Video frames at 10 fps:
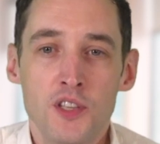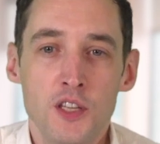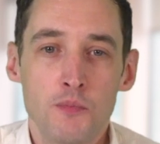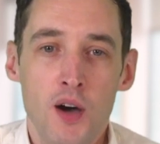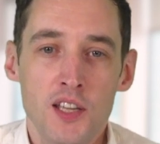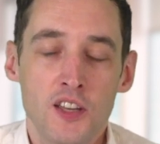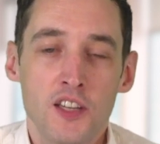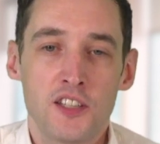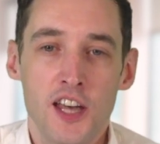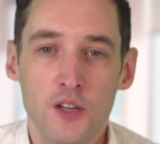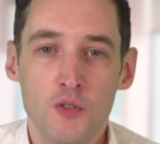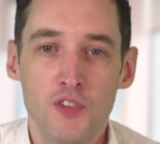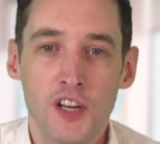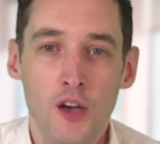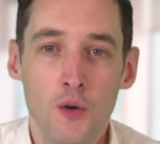to this Bitesize Technical
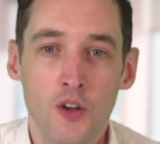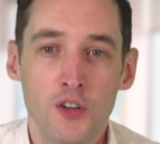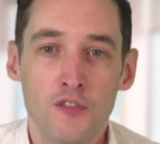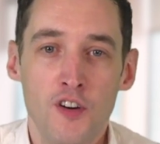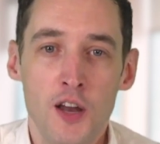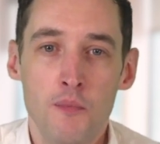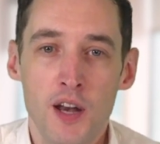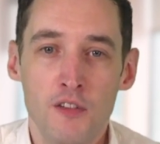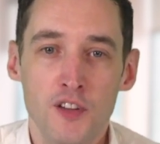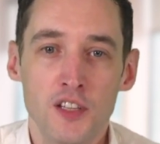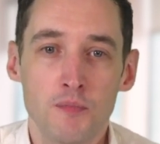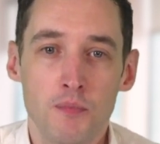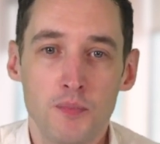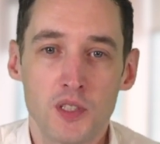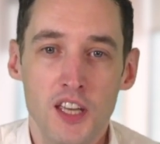video on defined benefit
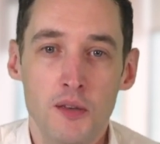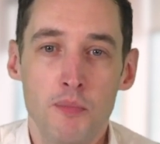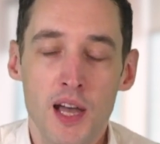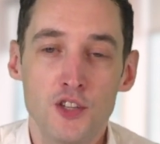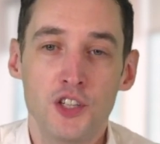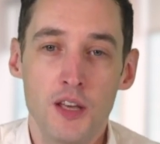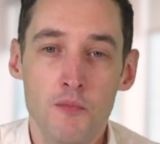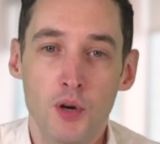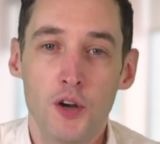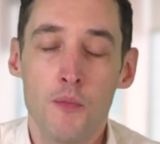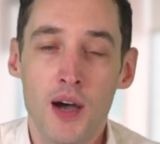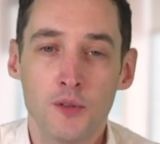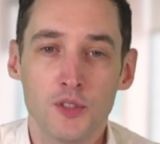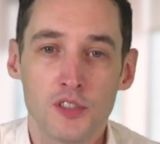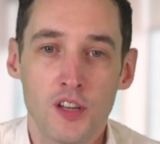scheme pension input
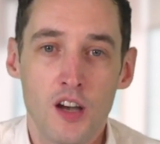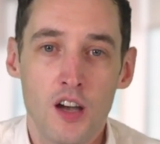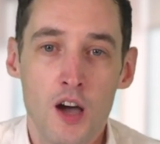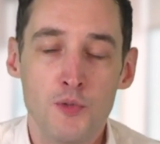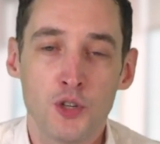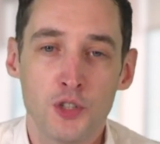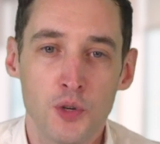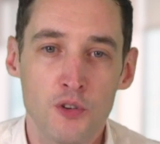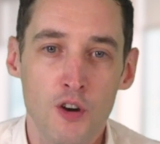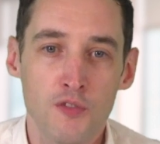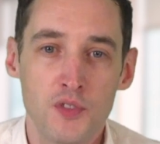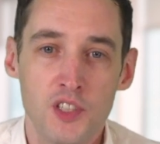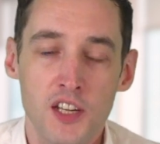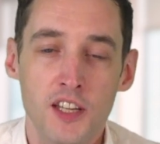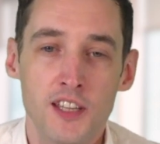amounts. I'm Joshua Croft,
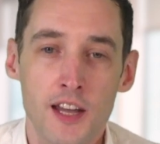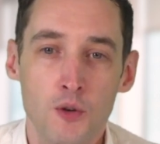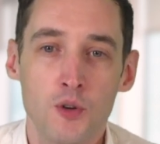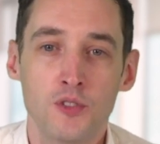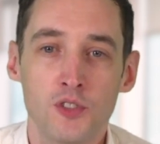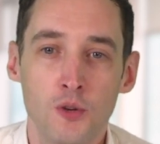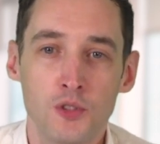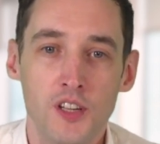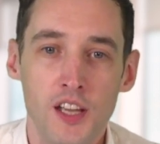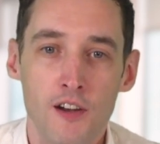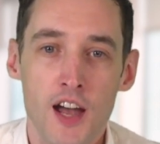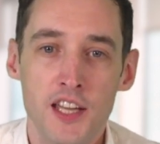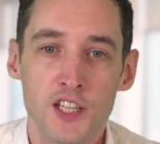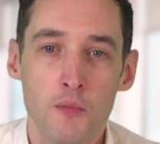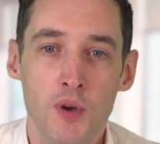Senior Technical Consultant here at
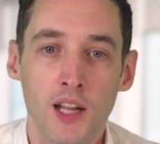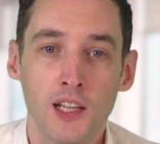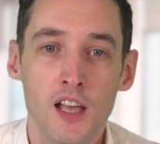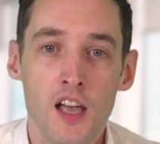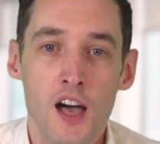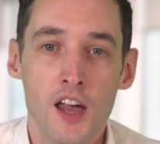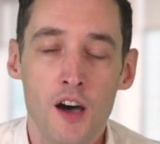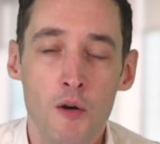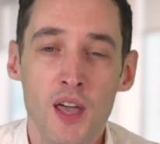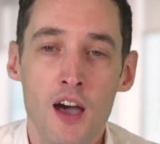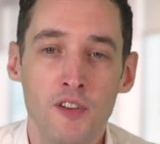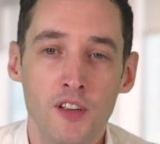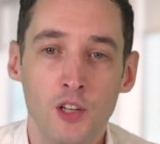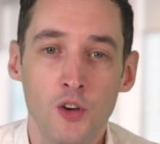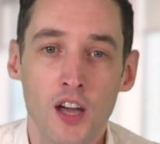AJ Bell, and I'll be having
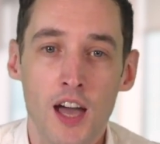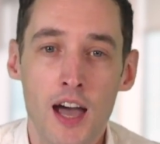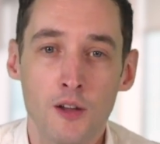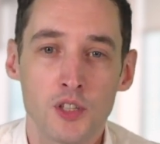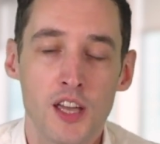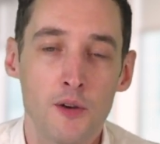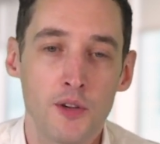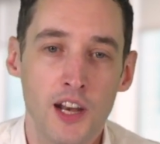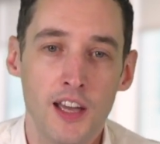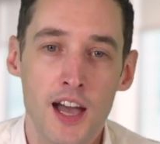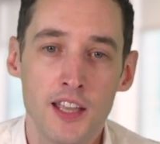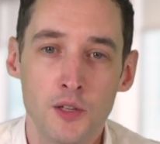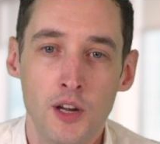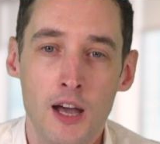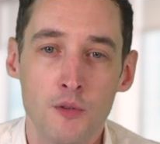a look at how to calculate
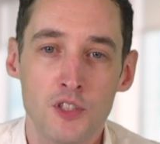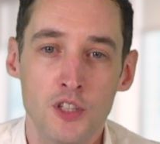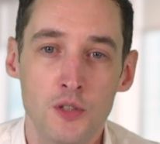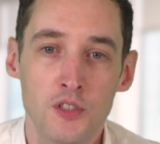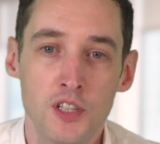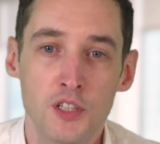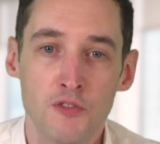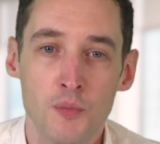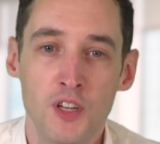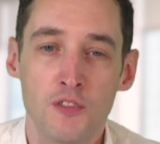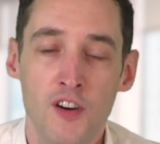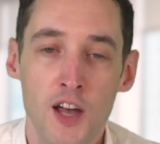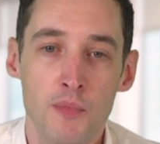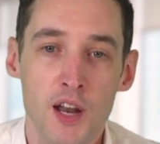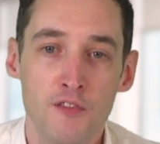annual allowance usage from a
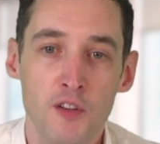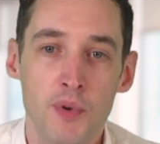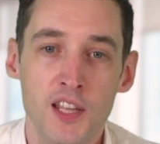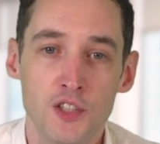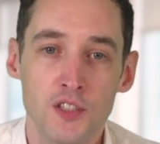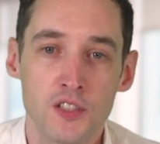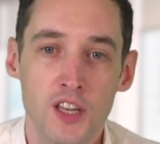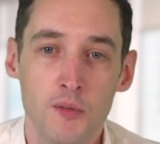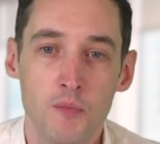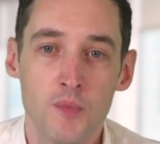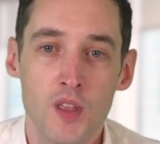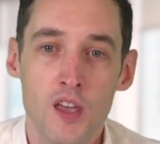defined benefit pension scheme.